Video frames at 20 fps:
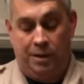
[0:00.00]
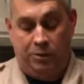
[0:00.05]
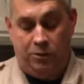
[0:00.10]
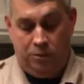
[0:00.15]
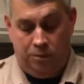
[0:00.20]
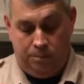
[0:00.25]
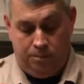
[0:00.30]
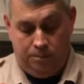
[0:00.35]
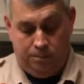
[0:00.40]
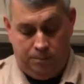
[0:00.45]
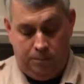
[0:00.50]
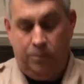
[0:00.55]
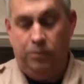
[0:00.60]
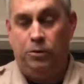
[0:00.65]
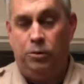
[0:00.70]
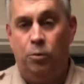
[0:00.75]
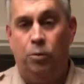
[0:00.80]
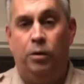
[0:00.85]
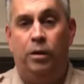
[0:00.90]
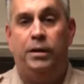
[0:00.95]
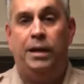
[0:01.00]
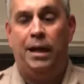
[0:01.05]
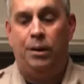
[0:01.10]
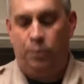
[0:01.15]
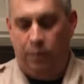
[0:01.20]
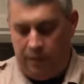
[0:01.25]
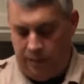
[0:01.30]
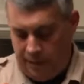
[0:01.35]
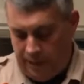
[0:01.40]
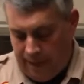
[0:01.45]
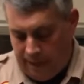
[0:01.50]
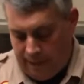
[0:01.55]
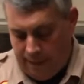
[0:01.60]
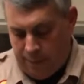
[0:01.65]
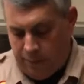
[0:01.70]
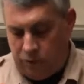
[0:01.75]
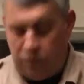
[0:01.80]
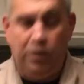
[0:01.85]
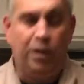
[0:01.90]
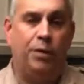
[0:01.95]
you want to take with you. Now, I'm
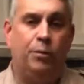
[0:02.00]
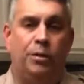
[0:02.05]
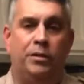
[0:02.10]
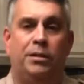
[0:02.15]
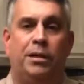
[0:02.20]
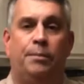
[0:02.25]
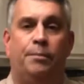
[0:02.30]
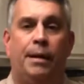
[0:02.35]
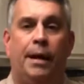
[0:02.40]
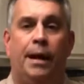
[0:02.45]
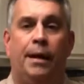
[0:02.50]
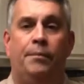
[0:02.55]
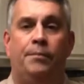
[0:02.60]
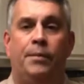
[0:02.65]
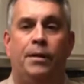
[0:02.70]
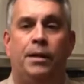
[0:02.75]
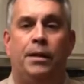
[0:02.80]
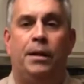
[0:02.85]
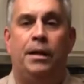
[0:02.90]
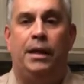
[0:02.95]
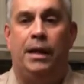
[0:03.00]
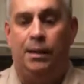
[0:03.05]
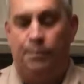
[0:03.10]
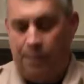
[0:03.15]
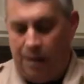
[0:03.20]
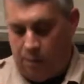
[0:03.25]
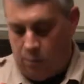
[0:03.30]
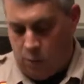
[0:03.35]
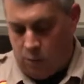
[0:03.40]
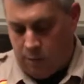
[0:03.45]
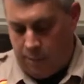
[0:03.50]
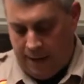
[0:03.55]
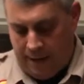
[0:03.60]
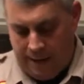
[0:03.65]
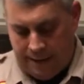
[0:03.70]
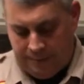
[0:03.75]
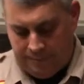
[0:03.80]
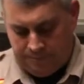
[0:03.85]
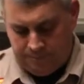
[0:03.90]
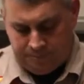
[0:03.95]
going to show you what's in my war
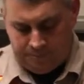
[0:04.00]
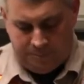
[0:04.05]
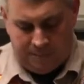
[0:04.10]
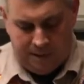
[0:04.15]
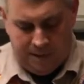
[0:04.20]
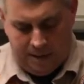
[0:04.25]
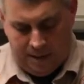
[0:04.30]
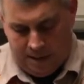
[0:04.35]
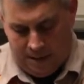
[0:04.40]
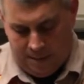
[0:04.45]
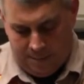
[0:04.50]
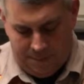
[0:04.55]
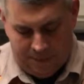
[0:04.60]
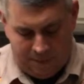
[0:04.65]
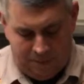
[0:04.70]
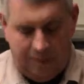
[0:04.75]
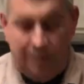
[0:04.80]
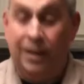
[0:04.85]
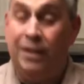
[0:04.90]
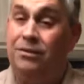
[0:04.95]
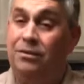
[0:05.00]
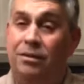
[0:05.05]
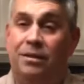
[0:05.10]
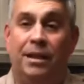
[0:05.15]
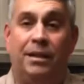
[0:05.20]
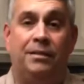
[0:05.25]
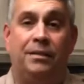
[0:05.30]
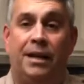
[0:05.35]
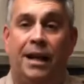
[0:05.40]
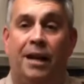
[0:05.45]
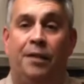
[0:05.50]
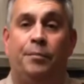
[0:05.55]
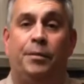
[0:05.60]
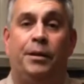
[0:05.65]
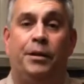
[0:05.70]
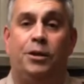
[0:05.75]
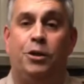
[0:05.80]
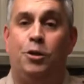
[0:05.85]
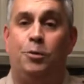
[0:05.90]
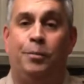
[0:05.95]
bag. These are things that I have
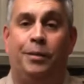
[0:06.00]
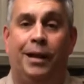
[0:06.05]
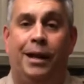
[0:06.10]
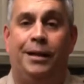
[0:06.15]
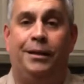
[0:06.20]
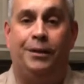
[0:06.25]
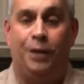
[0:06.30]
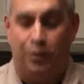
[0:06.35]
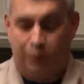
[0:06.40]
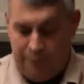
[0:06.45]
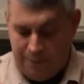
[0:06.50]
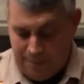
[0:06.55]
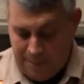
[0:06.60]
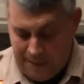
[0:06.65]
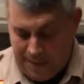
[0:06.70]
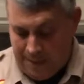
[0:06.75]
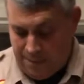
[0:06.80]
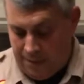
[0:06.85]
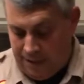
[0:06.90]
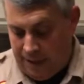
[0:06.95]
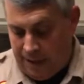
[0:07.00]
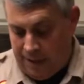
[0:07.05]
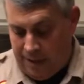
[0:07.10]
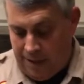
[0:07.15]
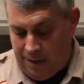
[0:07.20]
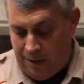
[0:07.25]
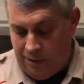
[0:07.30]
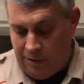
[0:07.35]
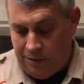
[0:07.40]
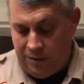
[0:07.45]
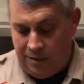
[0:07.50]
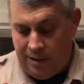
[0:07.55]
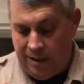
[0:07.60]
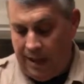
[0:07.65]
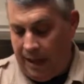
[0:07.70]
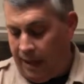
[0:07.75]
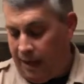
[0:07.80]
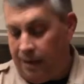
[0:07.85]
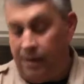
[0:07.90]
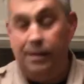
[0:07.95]
been accumulating over many, many years,
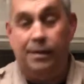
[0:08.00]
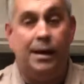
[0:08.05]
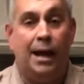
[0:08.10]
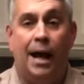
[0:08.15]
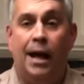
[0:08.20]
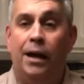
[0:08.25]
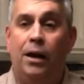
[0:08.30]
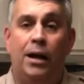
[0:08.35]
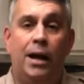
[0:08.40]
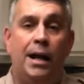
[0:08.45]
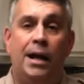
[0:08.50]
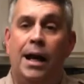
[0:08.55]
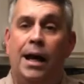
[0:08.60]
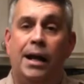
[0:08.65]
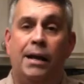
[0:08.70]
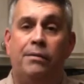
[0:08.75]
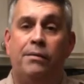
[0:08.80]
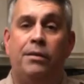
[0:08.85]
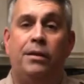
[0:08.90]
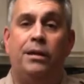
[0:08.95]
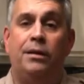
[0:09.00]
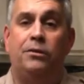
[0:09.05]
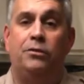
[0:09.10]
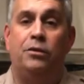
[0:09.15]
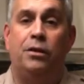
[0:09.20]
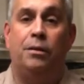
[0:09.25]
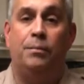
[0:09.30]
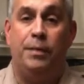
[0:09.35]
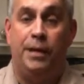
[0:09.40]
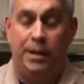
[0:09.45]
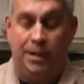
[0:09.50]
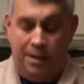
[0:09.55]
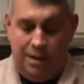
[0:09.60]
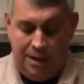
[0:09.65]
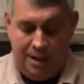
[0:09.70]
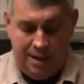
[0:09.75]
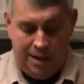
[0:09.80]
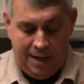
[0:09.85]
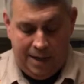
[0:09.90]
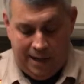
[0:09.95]
and not everything is going to be
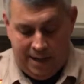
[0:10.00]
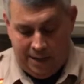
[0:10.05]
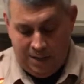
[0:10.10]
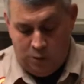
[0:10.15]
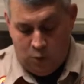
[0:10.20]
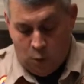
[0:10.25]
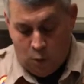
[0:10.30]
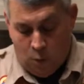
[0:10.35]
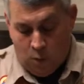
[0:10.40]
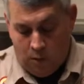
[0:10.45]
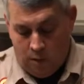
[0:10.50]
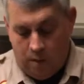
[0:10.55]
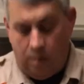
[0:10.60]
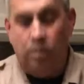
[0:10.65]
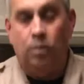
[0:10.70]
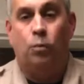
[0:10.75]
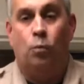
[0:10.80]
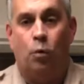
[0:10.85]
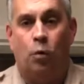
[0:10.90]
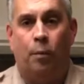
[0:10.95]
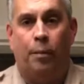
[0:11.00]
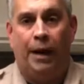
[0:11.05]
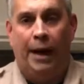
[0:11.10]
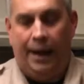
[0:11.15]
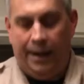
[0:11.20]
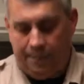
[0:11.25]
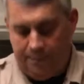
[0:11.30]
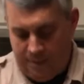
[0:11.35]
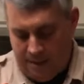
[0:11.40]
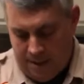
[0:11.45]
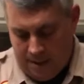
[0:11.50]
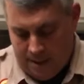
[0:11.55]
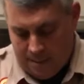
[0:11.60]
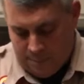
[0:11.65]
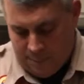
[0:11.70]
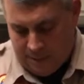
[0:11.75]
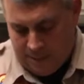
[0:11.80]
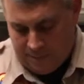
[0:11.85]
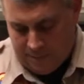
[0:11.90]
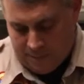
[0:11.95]
in your war bag,
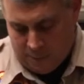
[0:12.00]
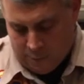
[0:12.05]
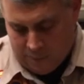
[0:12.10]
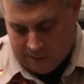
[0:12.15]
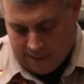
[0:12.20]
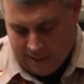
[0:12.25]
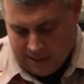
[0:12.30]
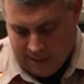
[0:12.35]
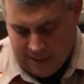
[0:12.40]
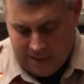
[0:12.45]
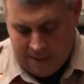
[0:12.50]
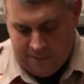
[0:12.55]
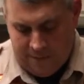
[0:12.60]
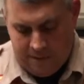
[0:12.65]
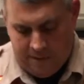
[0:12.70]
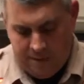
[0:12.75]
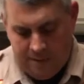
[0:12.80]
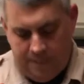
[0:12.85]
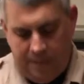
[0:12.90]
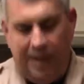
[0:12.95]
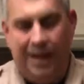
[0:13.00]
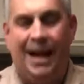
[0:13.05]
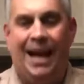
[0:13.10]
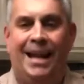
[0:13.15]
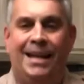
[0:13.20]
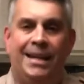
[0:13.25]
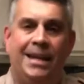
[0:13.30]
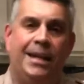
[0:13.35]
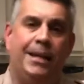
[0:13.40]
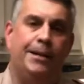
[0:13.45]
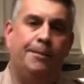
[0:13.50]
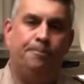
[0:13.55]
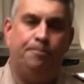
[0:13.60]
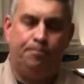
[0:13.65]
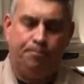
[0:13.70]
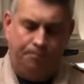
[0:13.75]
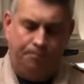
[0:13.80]
but I want to kind of give you an idea